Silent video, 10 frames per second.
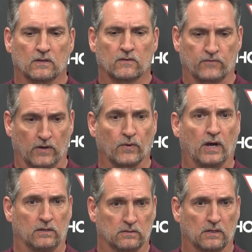Very
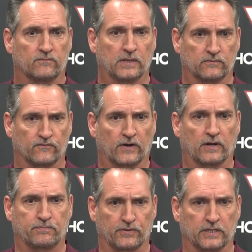well. I've been
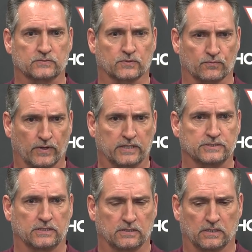very pleased with
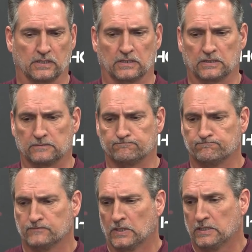Reggie.
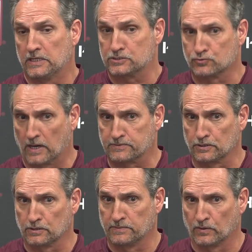He's dropped a
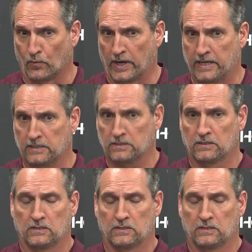little bit of weight.